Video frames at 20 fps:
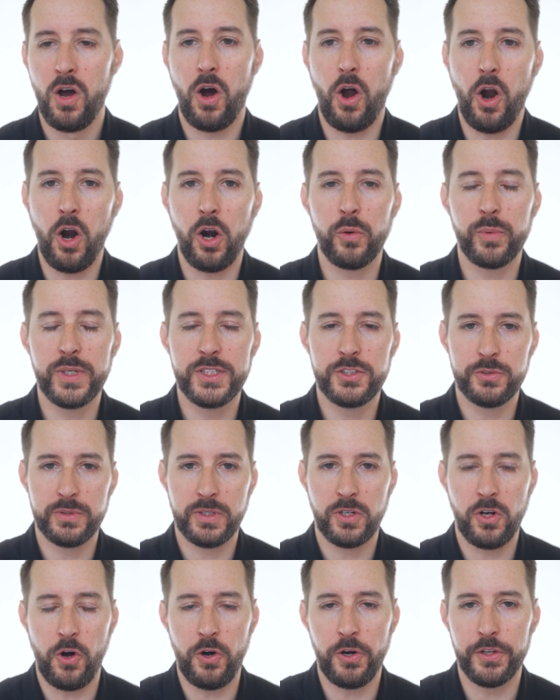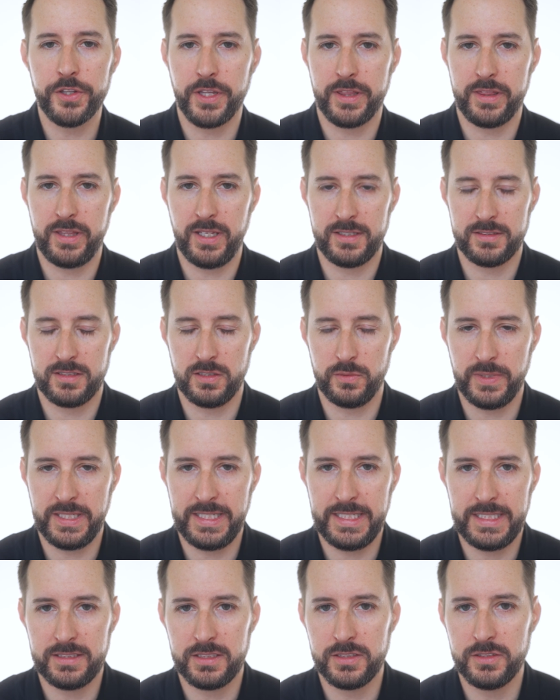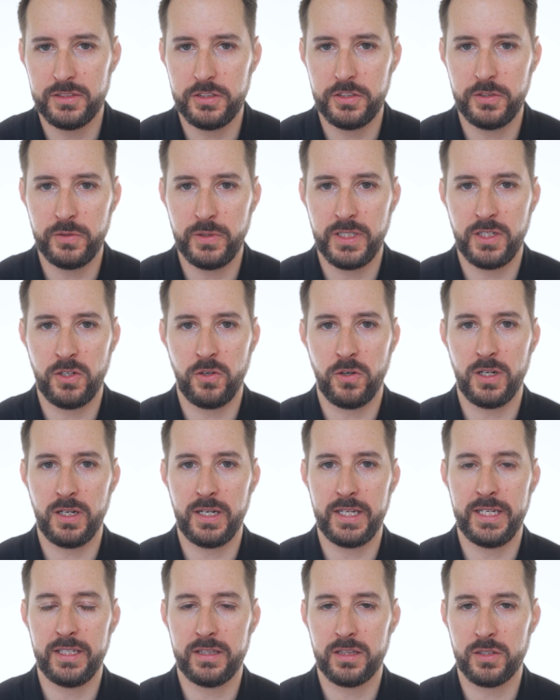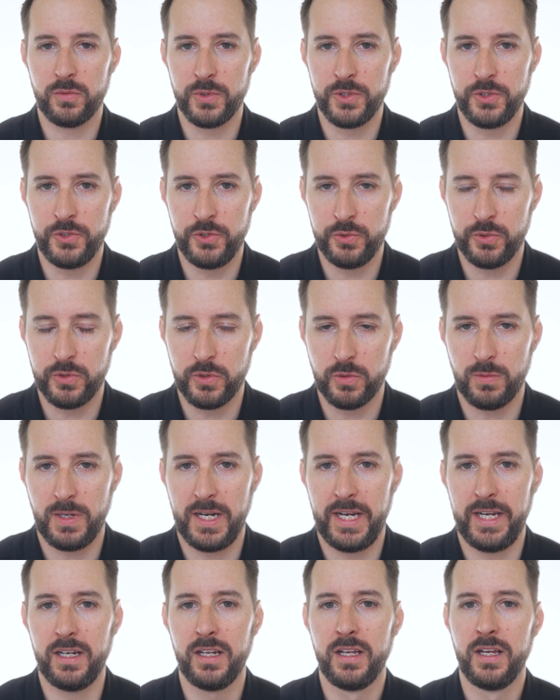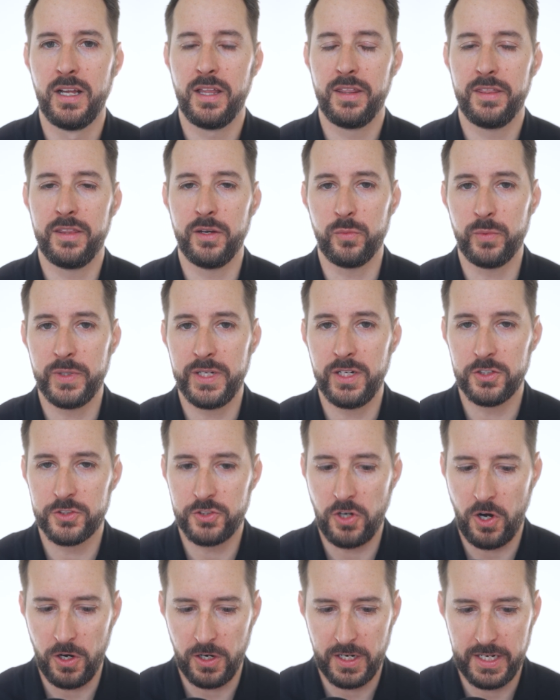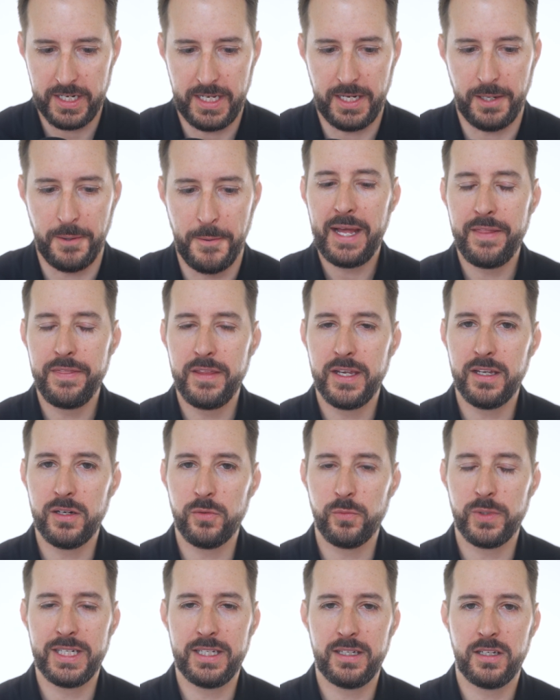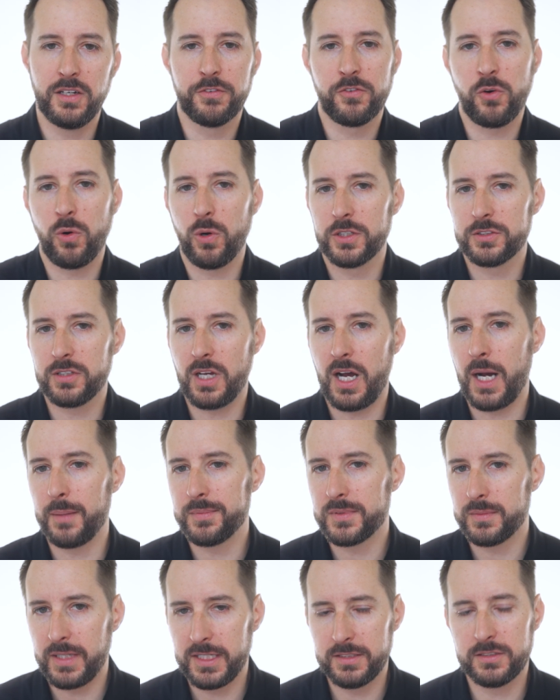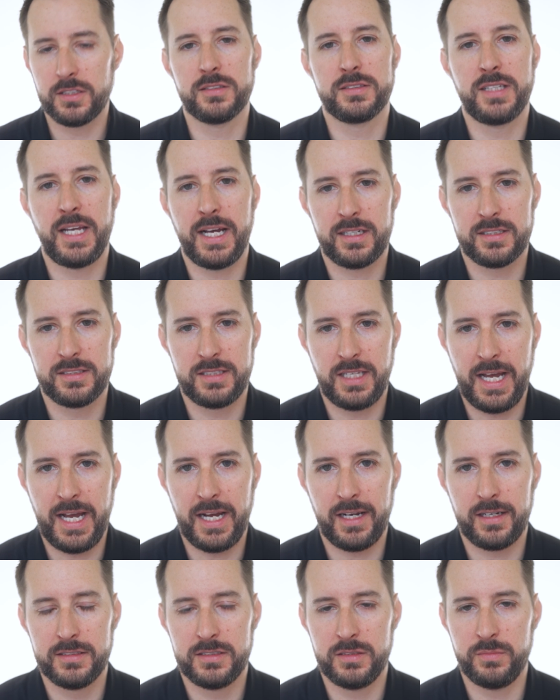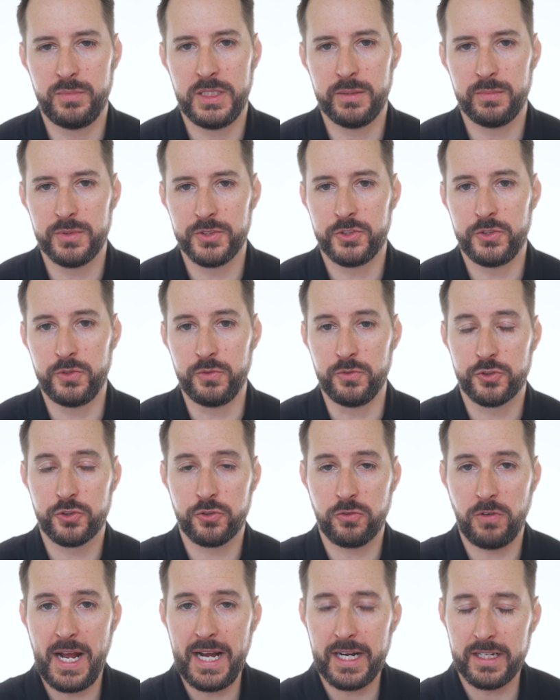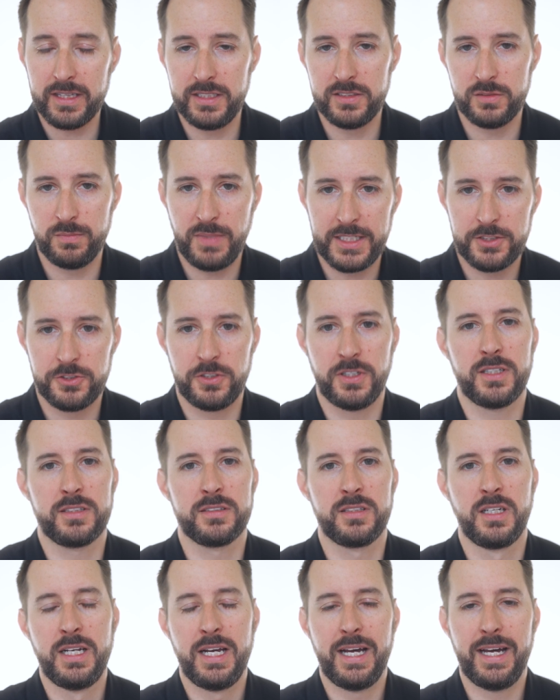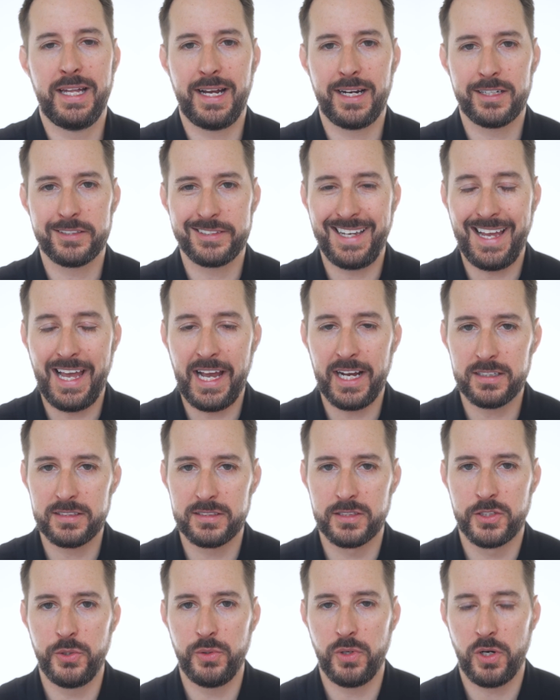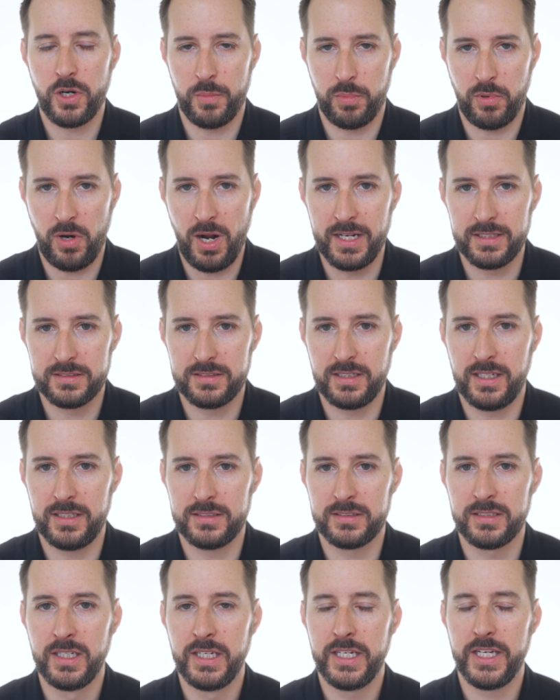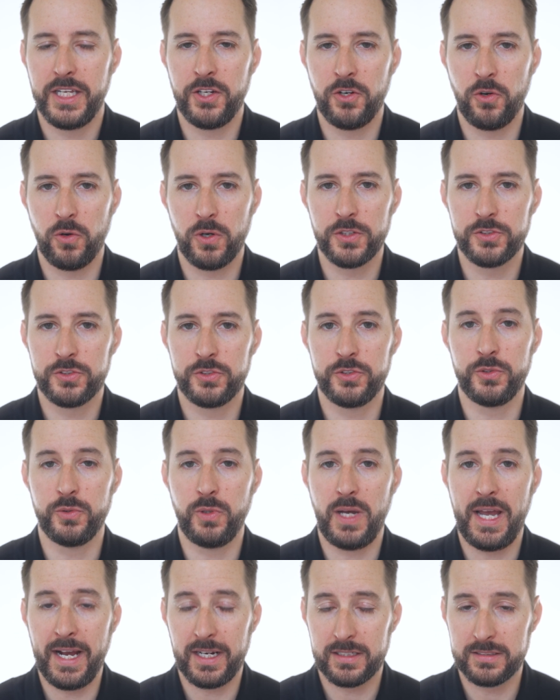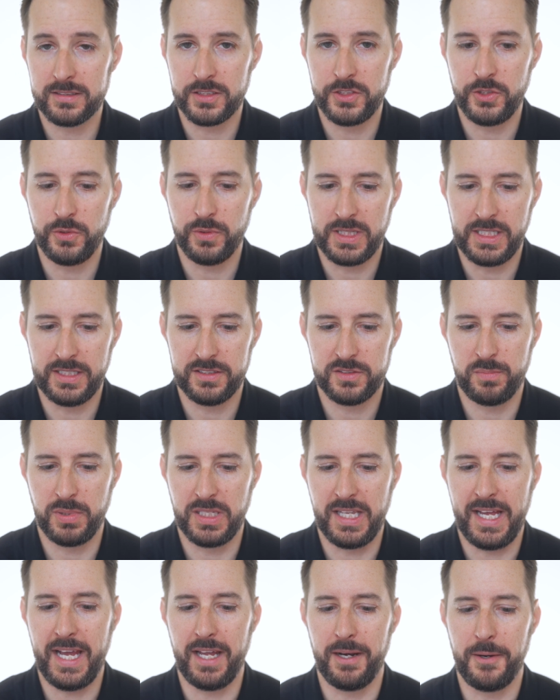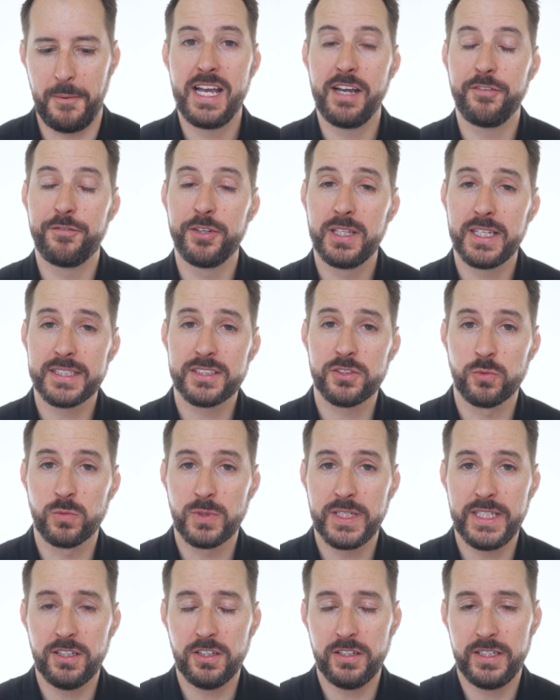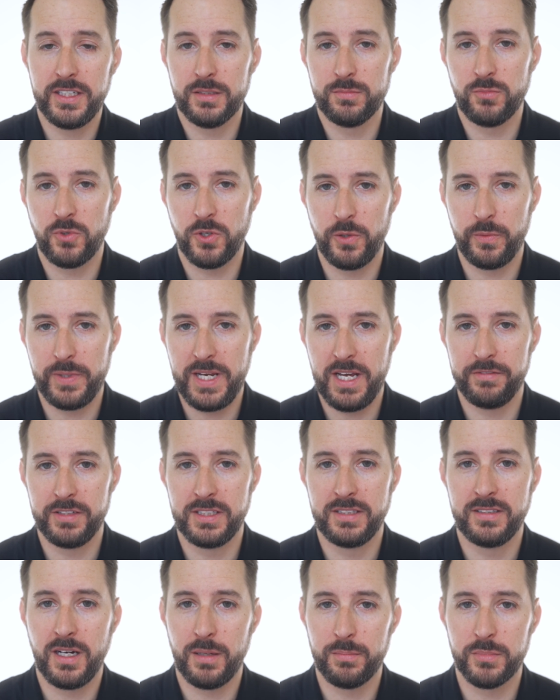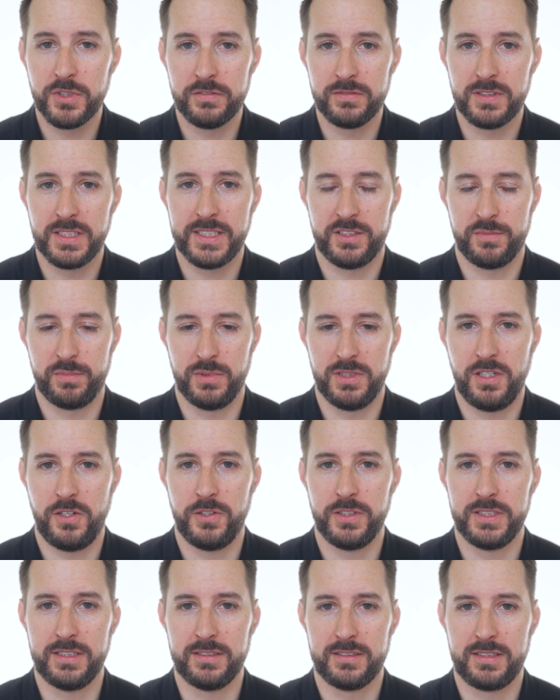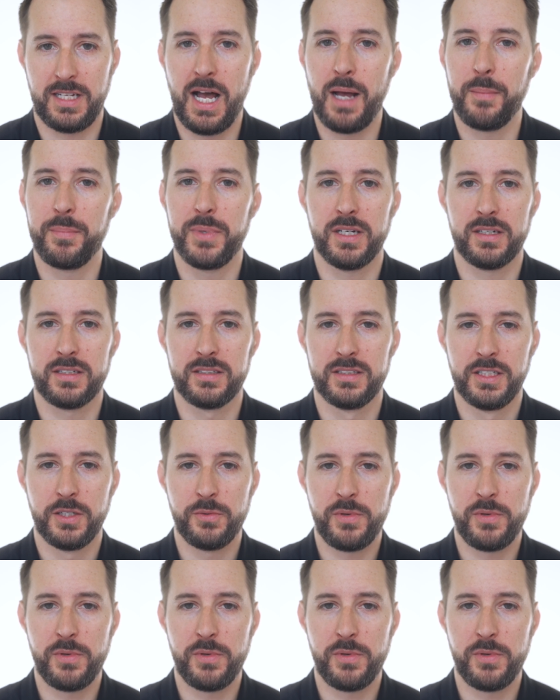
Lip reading: Are we doing all the things that we need to do in order to hit the renewal rate that we are targeting? And then we need to, of course, optimize our tech stack to be able to track these metrics and actually execute our process in order to execute this plan. If you'd like to read or hear more, we have a number of links below on this topic.